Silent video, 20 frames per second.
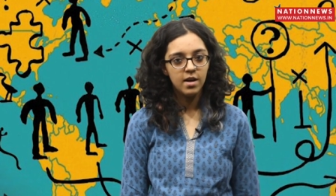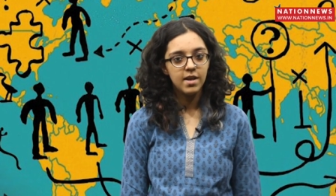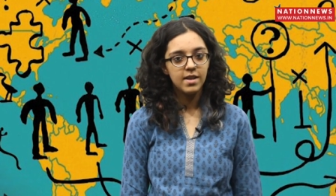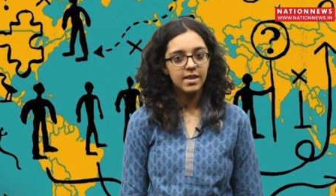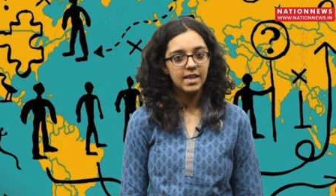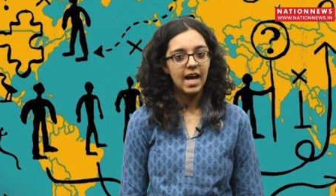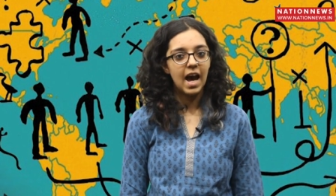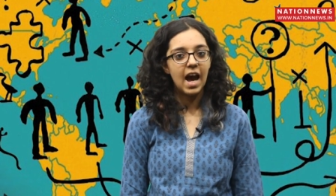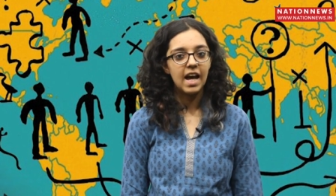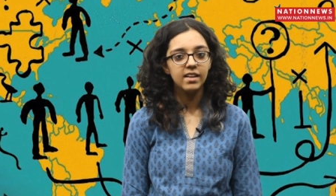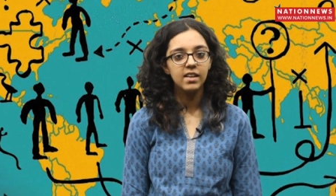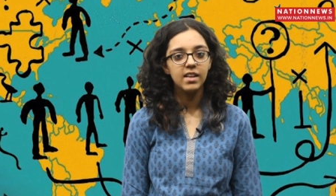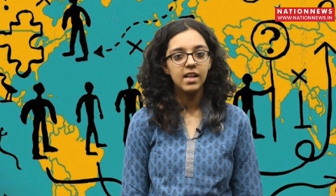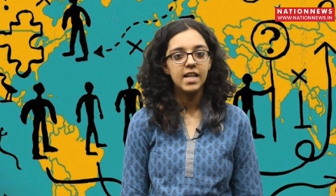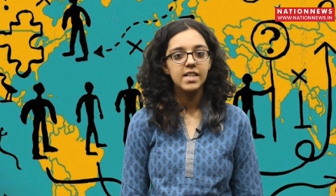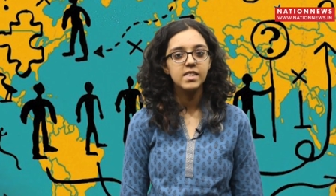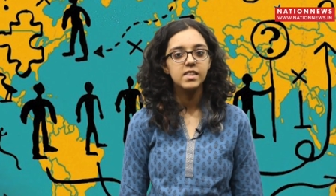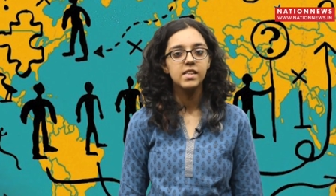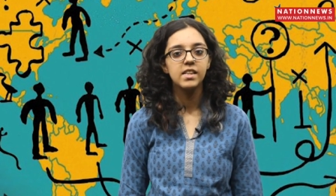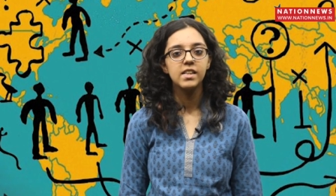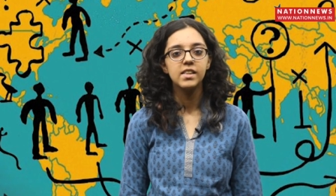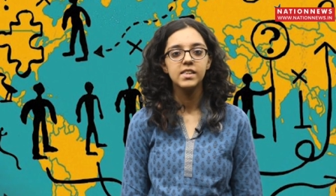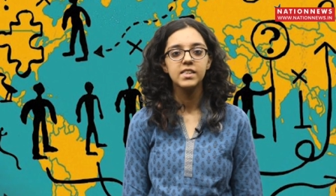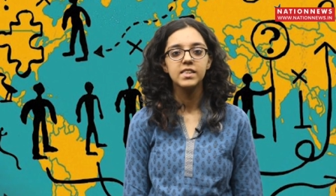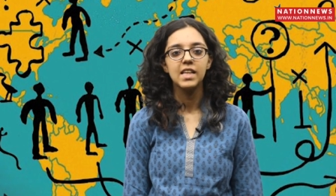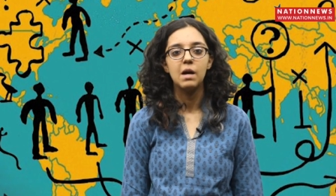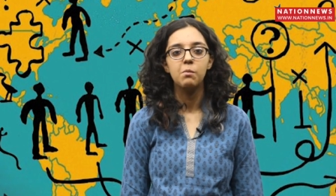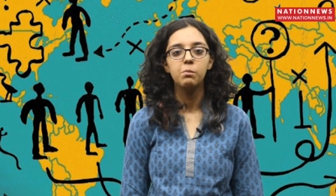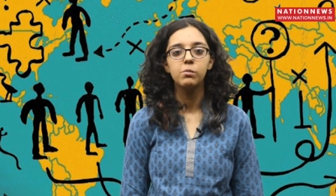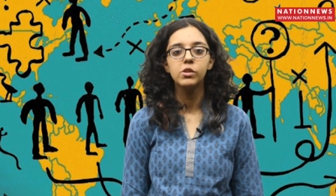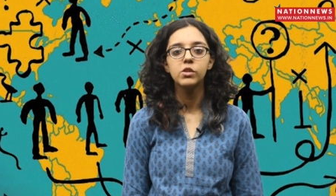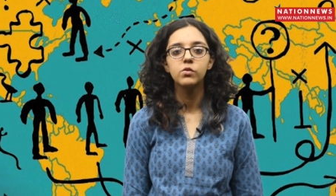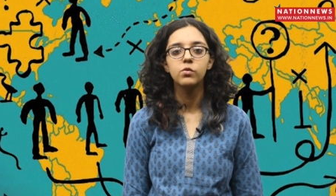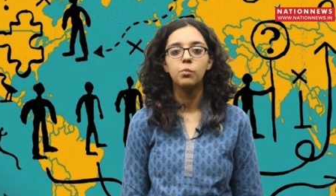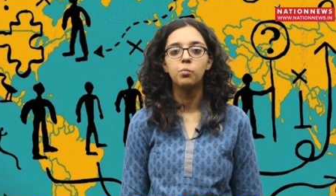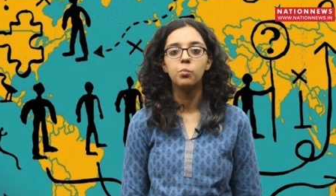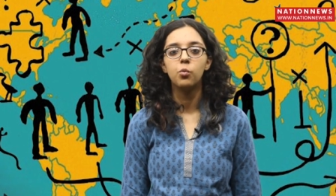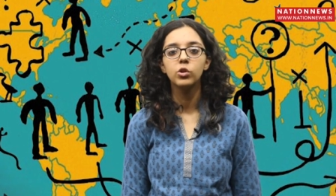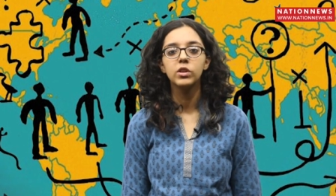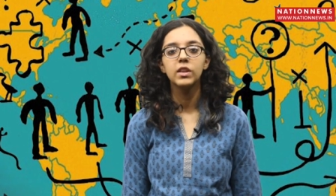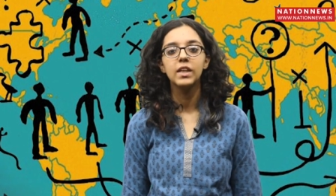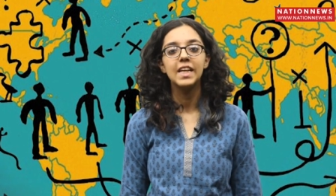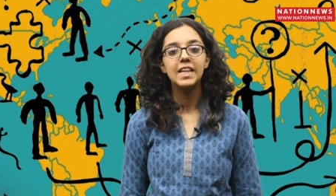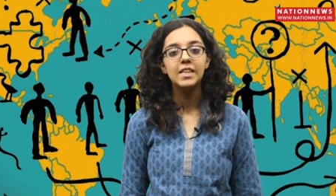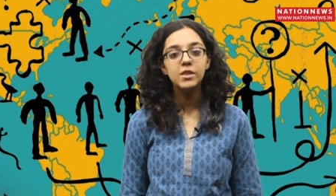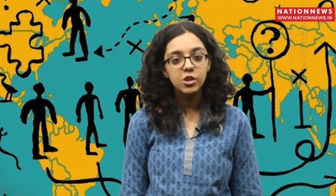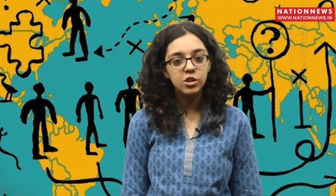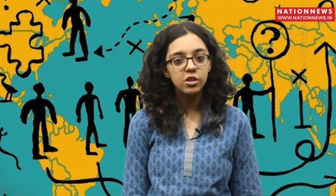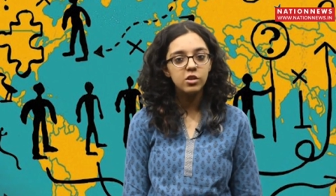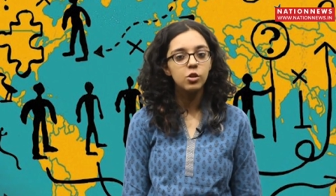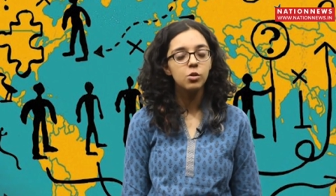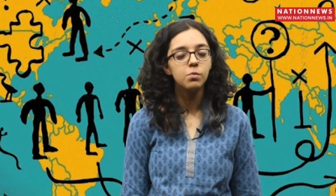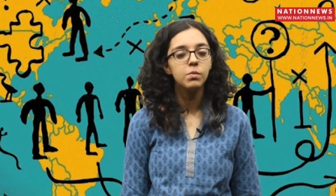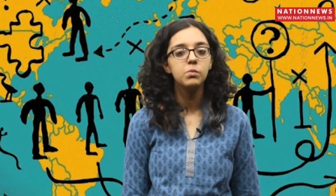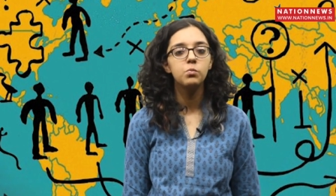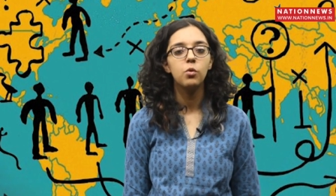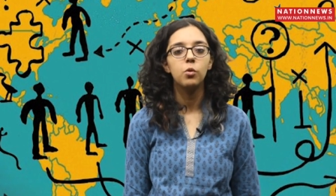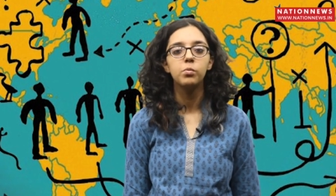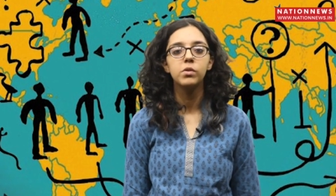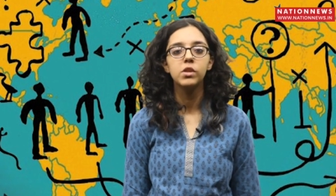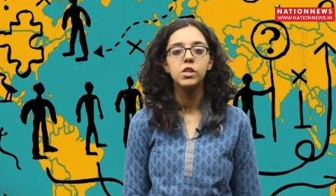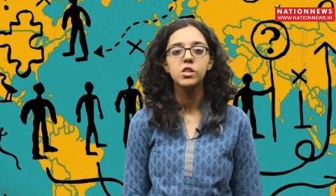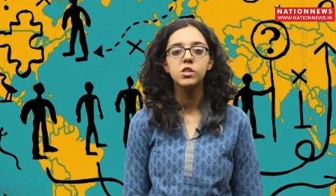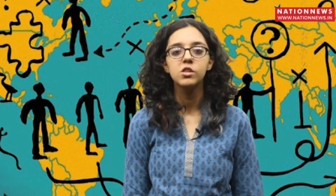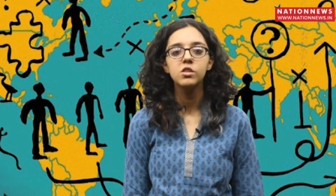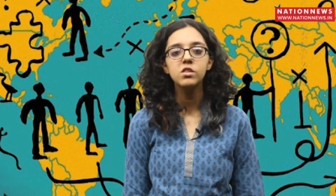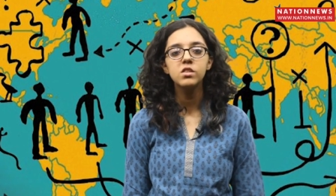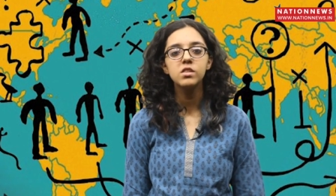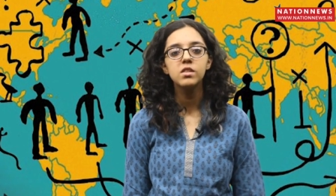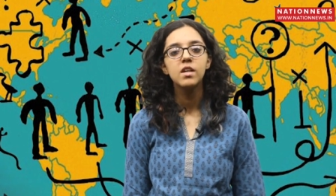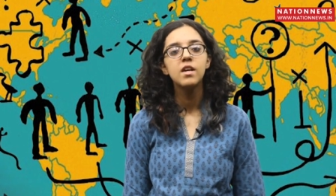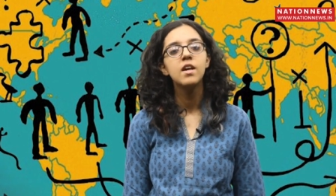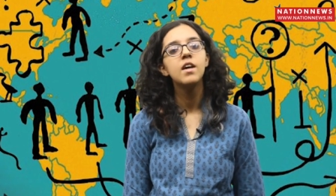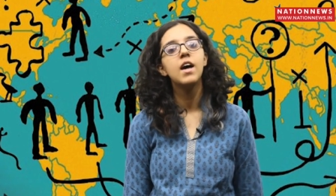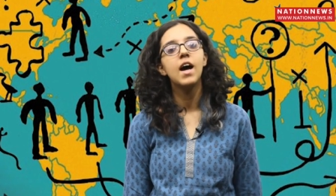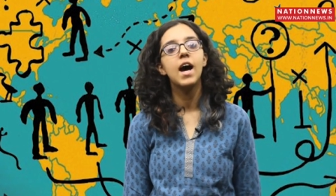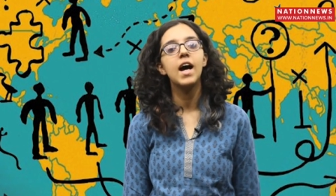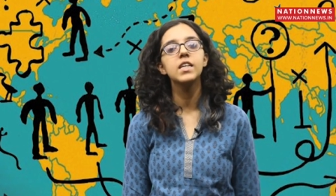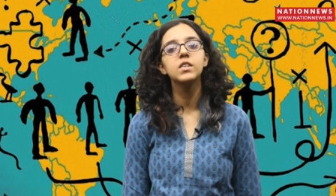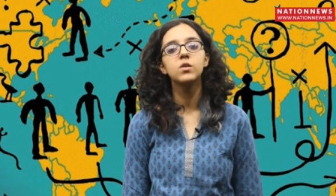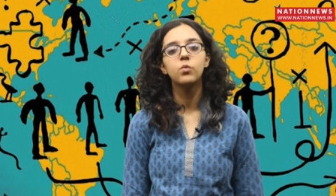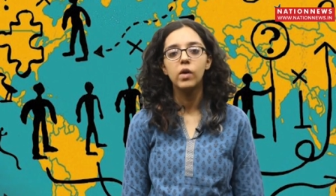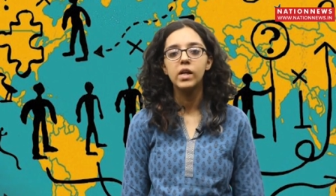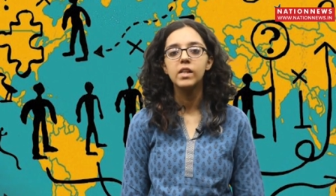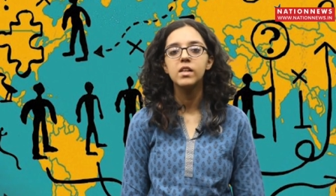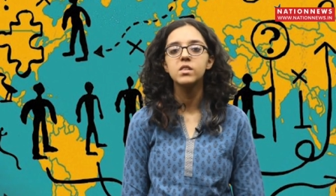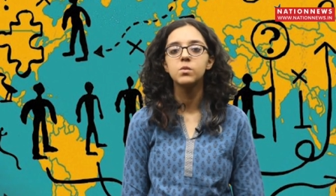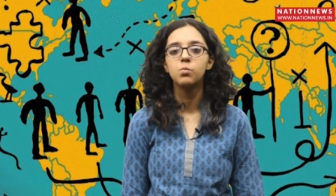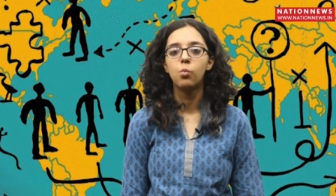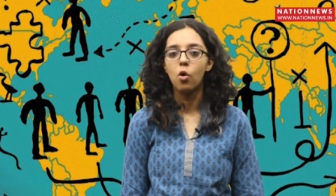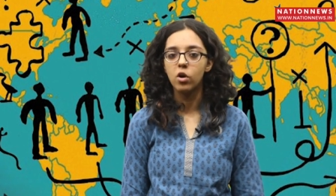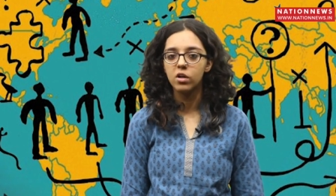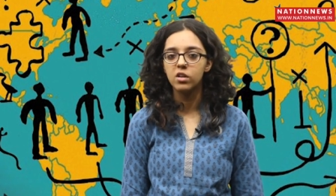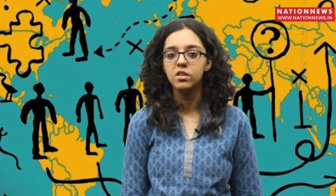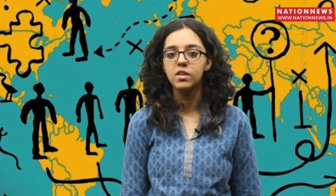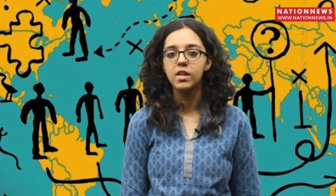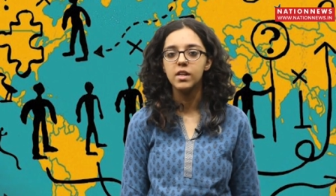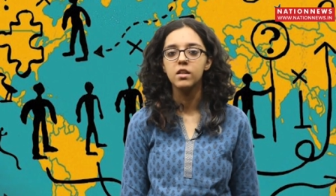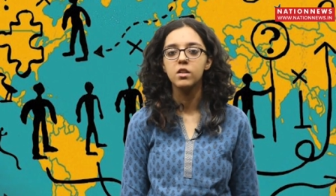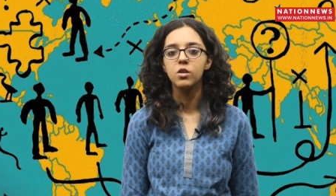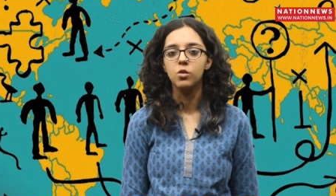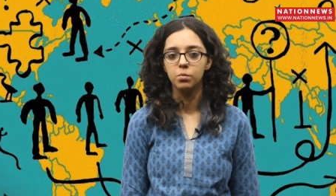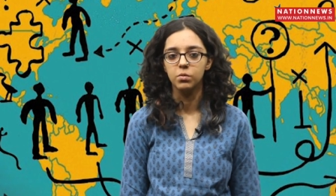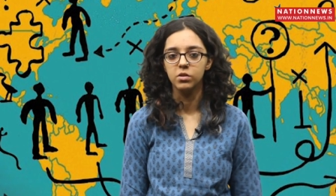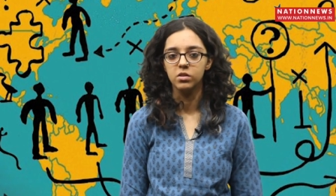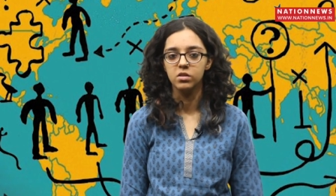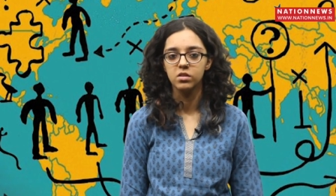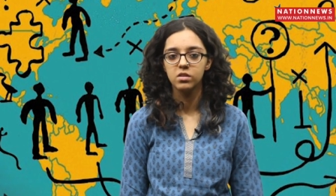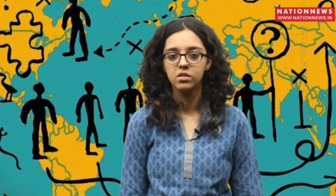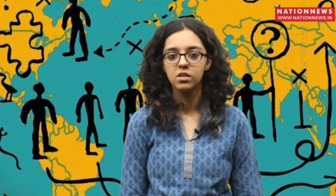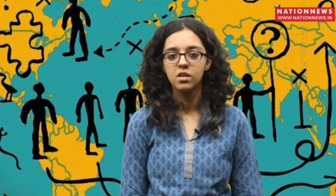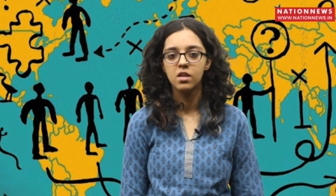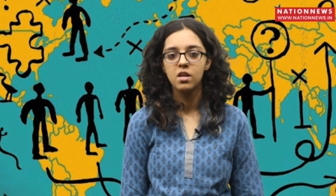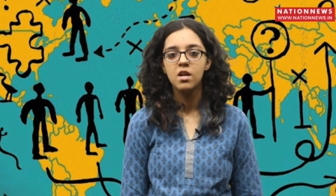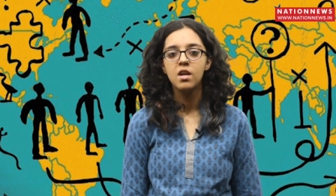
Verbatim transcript: They analyzed DNA samples from both ancient human populations as well as modern day humans.